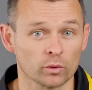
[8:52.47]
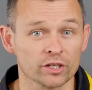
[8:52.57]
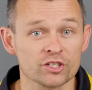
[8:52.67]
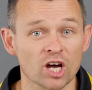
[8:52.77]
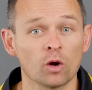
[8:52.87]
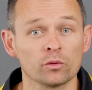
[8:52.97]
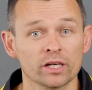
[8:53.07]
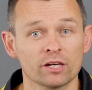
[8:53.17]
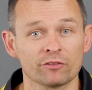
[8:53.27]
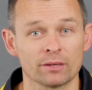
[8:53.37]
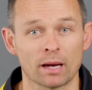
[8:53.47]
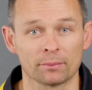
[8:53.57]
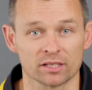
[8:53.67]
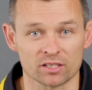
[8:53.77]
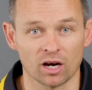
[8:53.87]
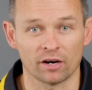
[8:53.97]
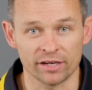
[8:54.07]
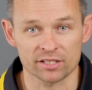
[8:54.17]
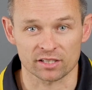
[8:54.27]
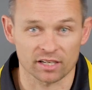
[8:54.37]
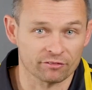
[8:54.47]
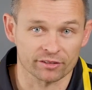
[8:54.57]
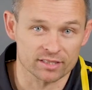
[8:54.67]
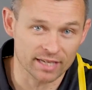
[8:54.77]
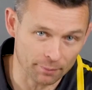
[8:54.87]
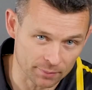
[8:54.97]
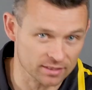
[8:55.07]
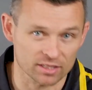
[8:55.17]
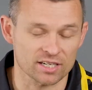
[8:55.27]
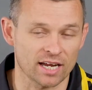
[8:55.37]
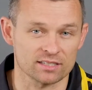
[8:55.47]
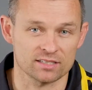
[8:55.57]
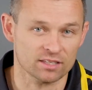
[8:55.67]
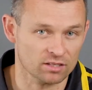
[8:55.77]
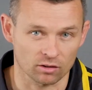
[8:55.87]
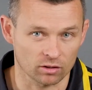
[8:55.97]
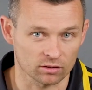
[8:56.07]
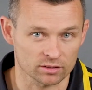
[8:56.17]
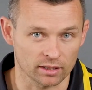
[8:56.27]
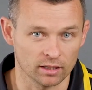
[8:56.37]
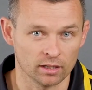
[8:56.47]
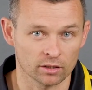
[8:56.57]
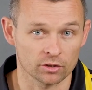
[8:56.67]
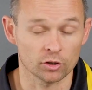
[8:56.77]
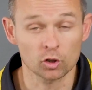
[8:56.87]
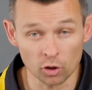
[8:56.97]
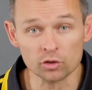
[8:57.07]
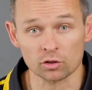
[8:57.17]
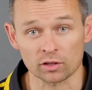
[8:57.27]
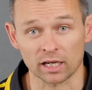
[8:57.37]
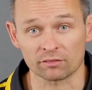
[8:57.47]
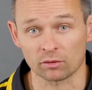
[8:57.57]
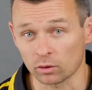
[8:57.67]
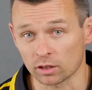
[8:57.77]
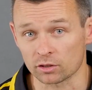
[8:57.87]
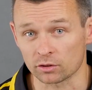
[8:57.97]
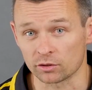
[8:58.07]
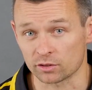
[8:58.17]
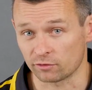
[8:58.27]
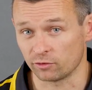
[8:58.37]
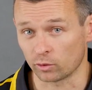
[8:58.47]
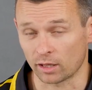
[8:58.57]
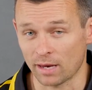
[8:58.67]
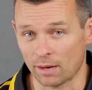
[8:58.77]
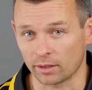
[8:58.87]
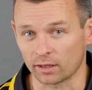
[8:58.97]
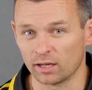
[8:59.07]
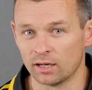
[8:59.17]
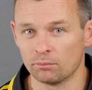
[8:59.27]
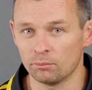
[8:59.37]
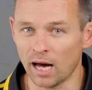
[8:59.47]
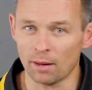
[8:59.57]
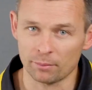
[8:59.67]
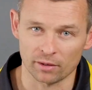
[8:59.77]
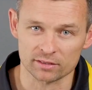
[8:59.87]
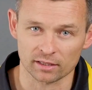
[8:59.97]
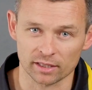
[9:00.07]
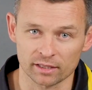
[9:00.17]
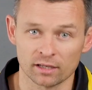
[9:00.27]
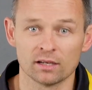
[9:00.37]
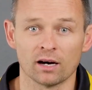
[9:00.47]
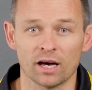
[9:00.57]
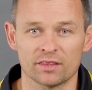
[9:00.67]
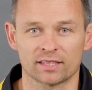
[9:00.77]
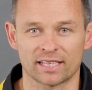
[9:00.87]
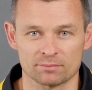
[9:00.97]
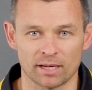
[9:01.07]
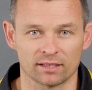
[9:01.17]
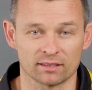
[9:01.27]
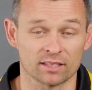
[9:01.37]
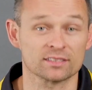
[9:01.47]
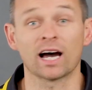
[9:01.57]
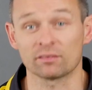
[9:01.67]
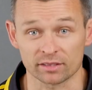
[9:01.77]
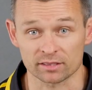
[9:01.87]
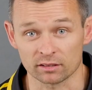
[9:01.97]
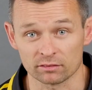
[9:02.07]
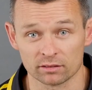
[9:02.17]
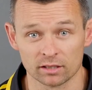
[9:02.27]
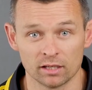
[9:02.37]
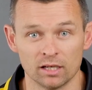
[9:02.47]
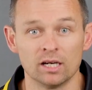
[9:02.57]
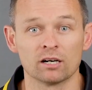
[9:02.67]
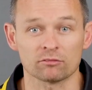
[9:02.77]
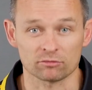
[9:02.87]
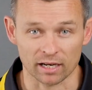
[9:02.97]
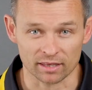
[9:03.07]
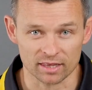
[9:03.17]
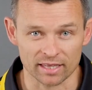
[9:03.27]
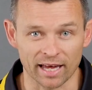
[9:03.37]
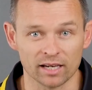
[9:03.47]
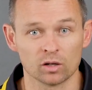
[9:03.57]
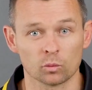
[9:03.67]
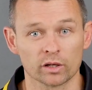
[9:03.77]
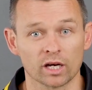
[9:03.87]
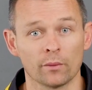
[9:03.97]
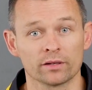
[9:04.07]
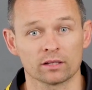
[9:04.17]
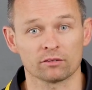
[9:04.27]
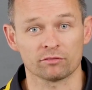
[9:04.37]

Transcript: we don't need to remap the entire engine at every 10% change in ethanol content. You could do that if you wanted to using 4D mapping, but personally, I think that's making things hard for yourself. Rather than that, we go into the